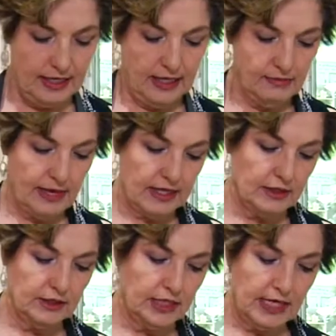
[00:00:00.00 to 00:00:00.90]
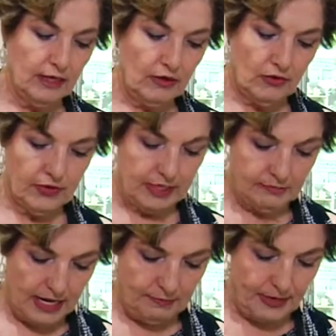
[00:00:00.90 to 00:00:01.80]
in my cooking or in
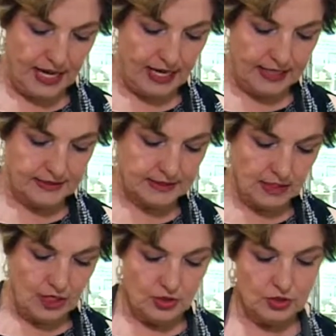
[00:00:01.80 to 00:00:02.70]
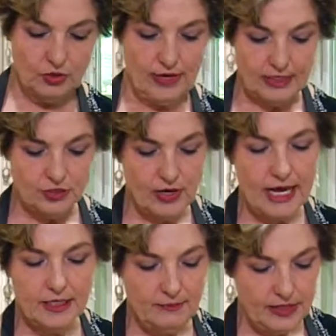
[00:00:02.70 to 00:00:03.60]
my pies, so I
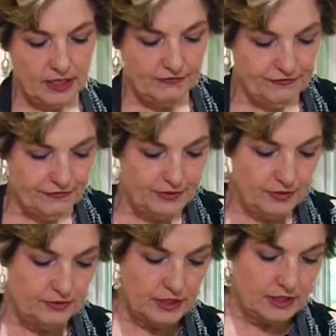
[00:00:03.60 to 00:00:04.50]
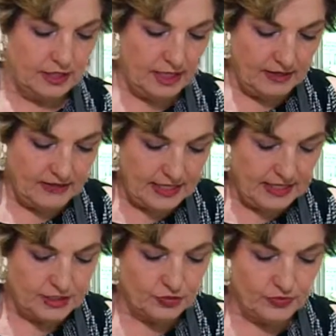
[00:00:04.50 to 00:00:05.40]
try to pick a fruit that
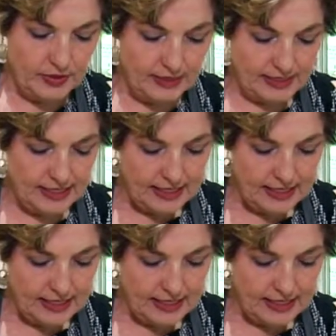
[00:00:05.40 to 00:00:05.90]
is really